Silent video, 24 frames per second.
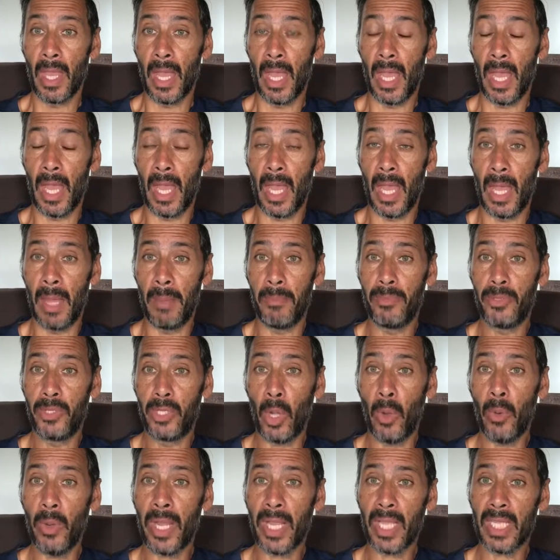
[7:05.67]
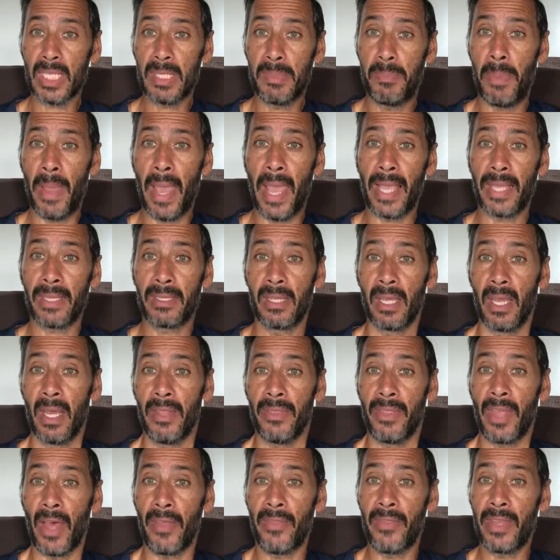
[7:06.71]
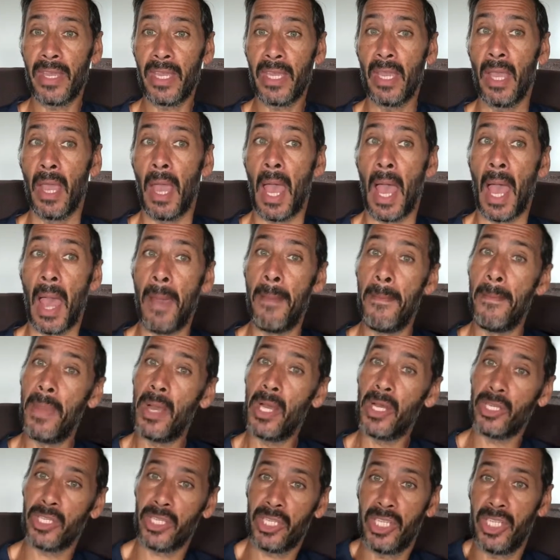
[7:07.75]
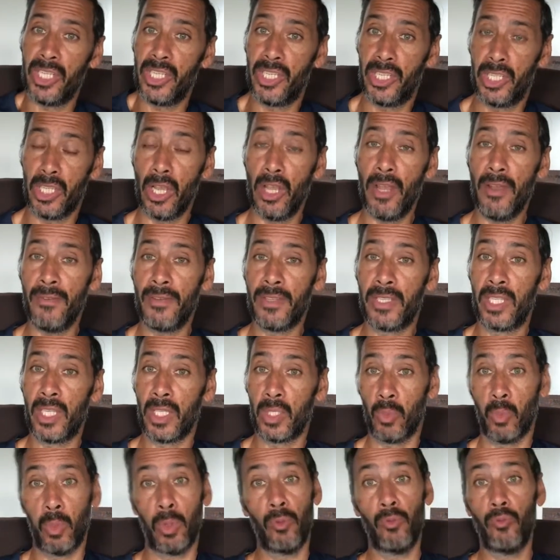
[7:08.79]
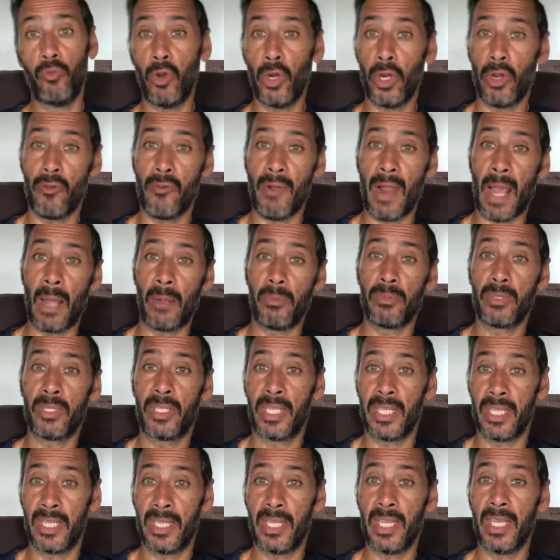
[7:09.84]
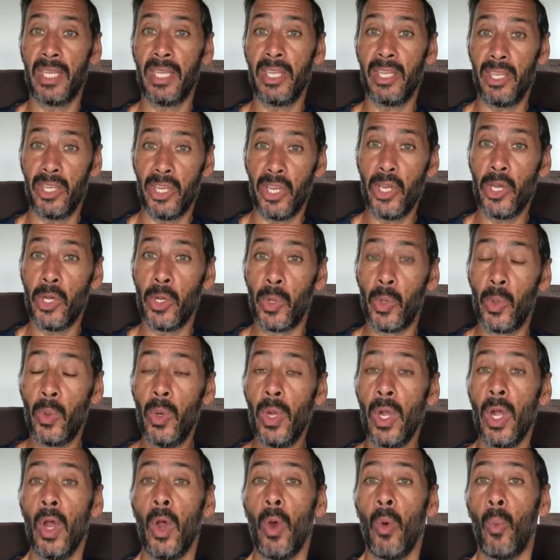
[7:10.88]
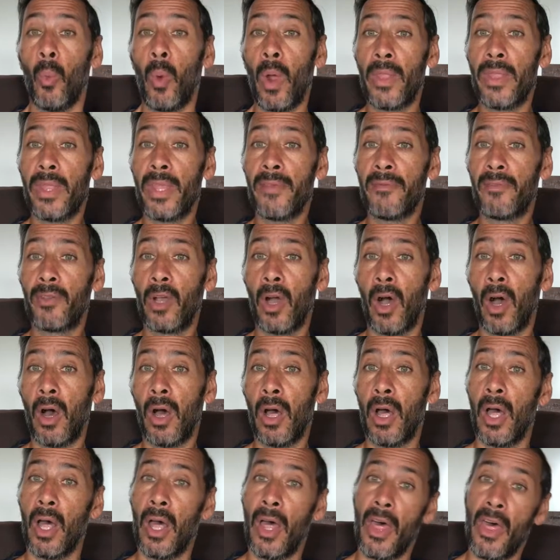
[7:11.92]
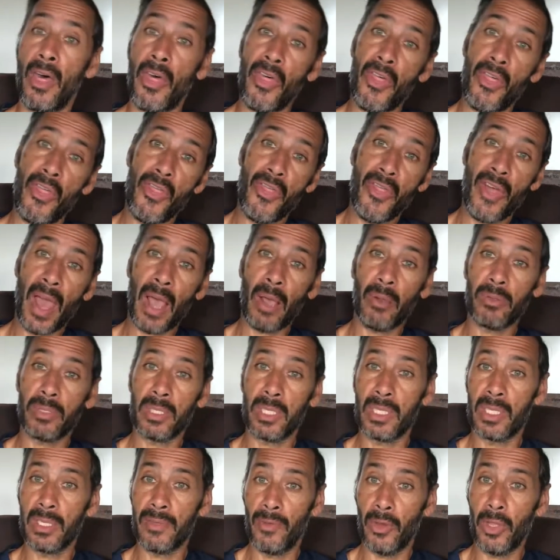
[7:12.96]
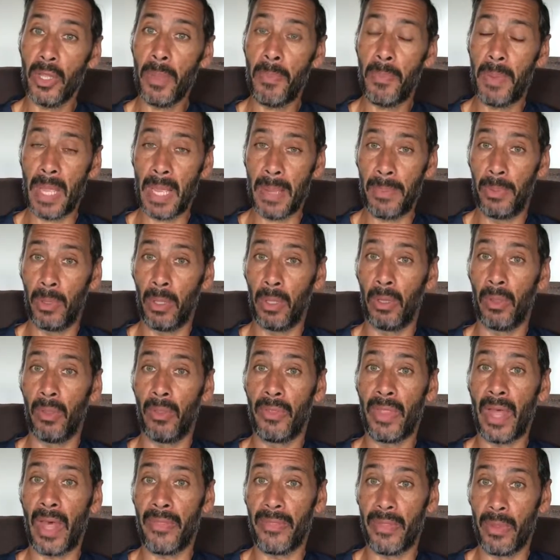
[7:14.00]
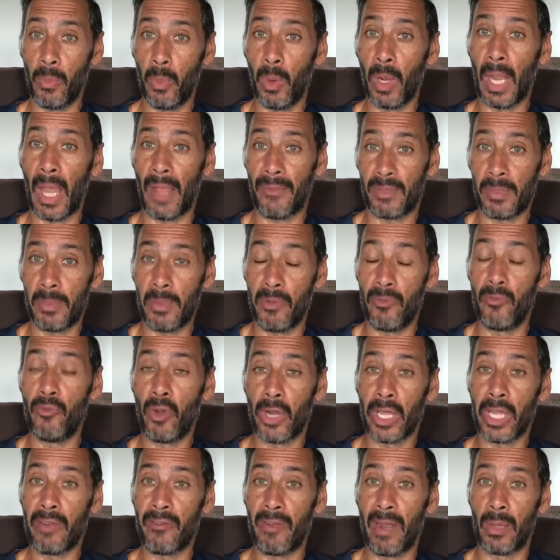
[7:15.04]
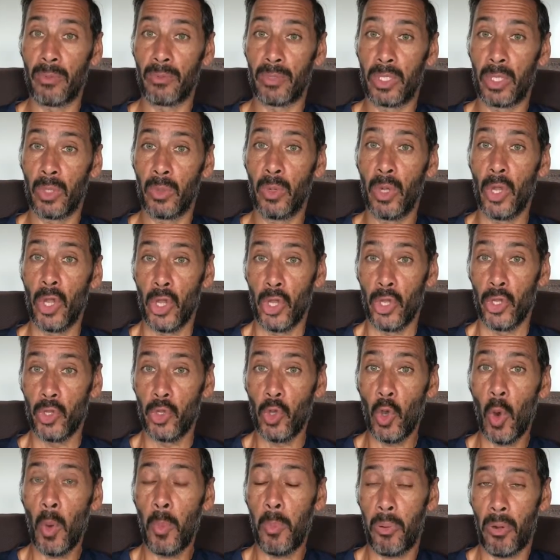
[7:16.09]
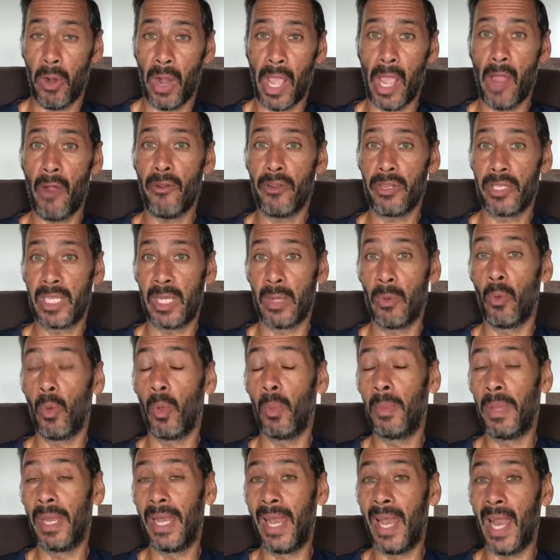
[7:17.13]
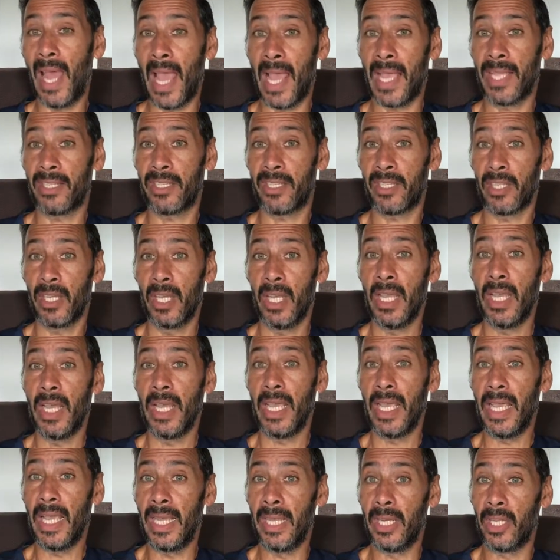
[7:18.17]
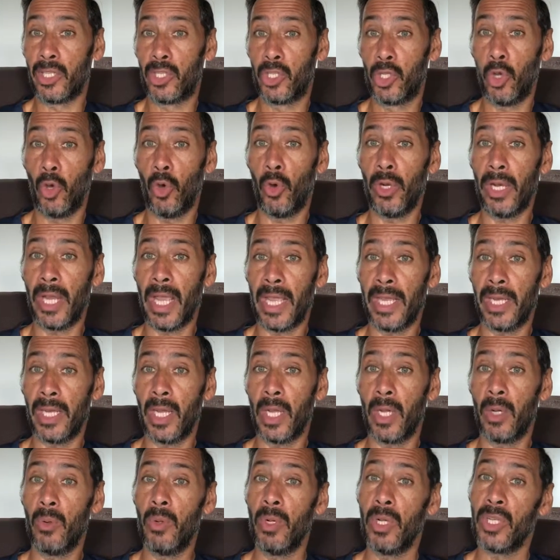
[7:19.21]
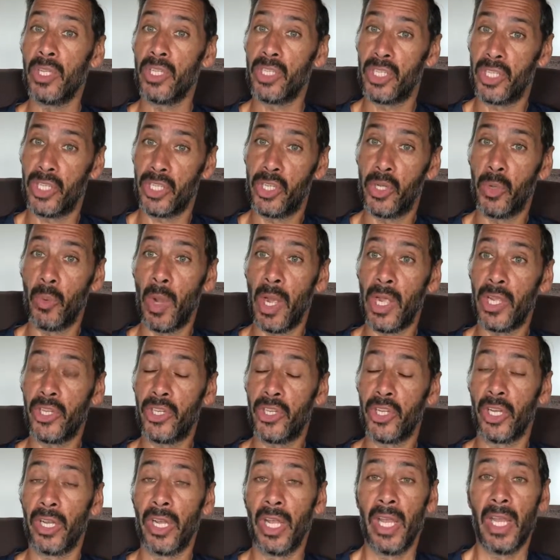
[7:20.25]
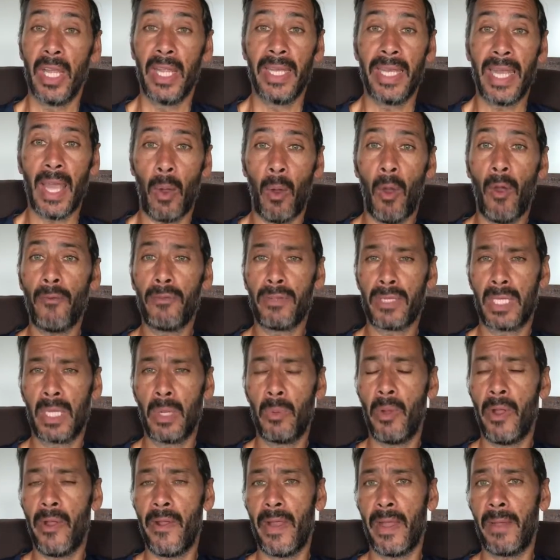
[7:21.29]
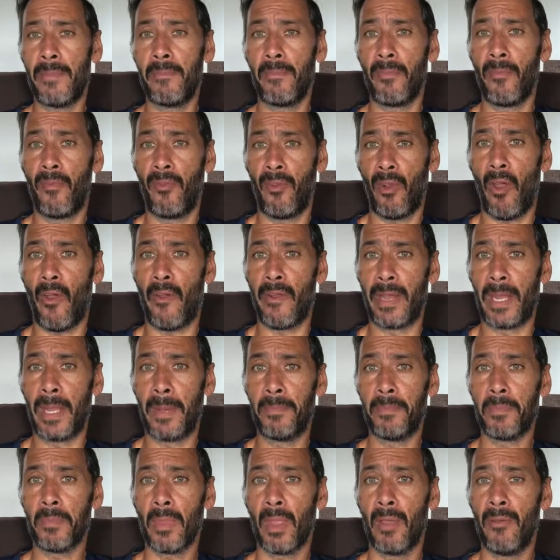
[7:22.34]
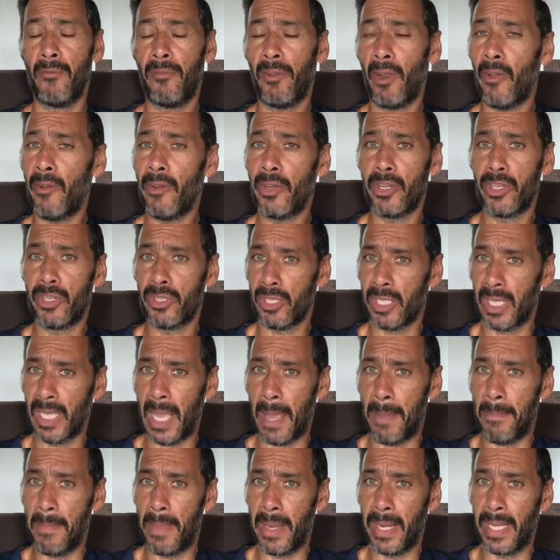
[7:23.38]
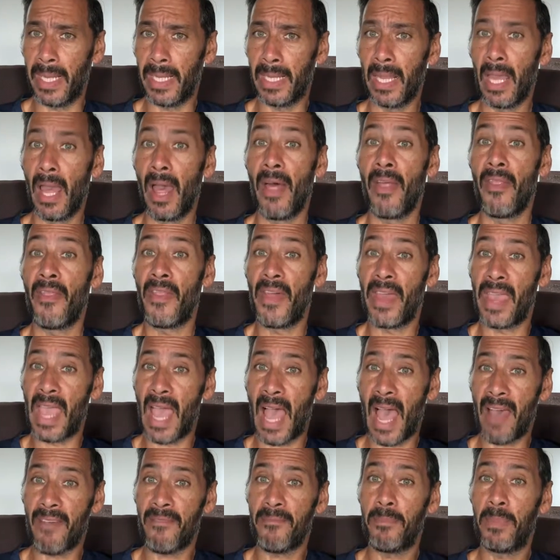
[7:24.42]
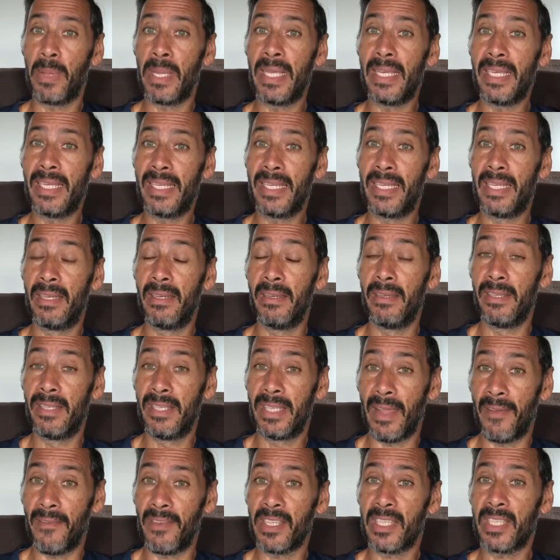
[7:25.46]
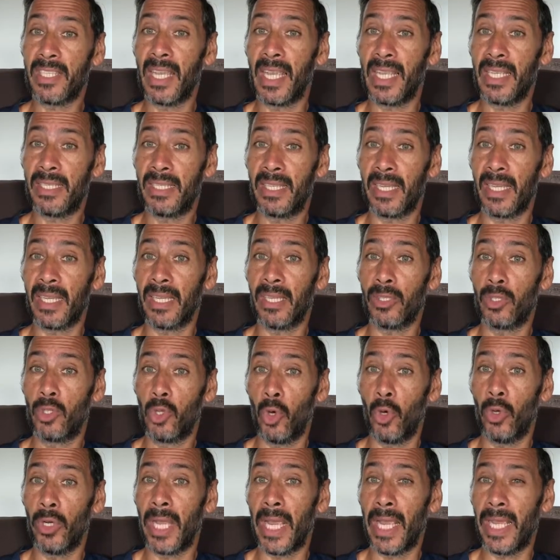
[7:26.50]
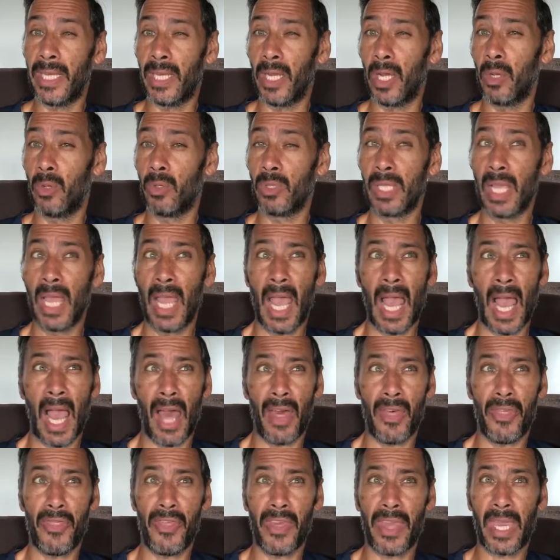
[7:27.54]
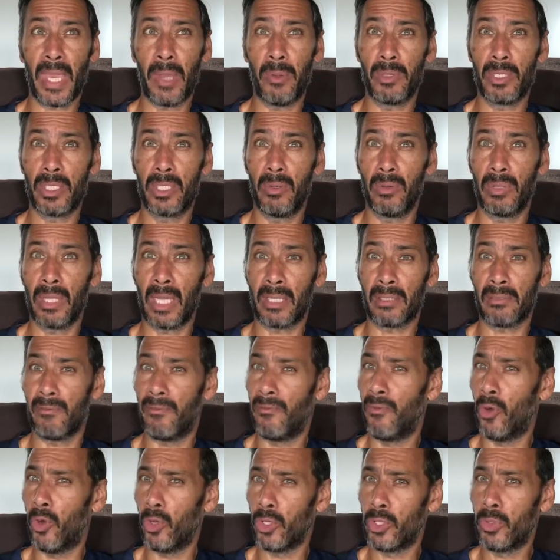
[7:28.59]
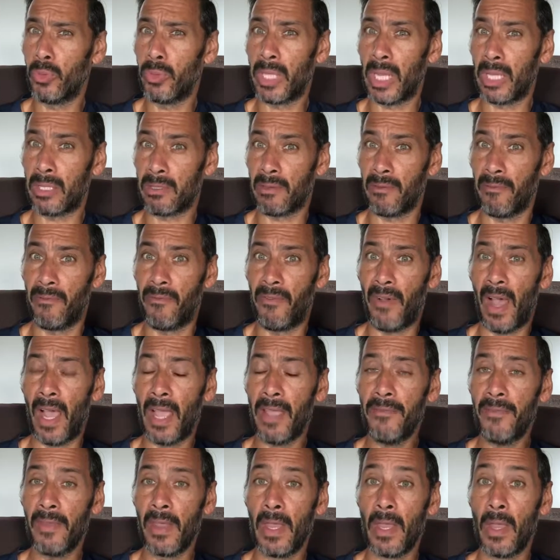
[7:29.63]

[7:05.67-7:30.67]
Don't expect that the emergency services will run around to see you when they've got thousands of other people that they will have to be running around to. Your priority will be less in a tornado situation. Now, obviously, we're in Florida. Florida doesn't get many. There have been devastating tornadoes. I think it was 2004, 2005.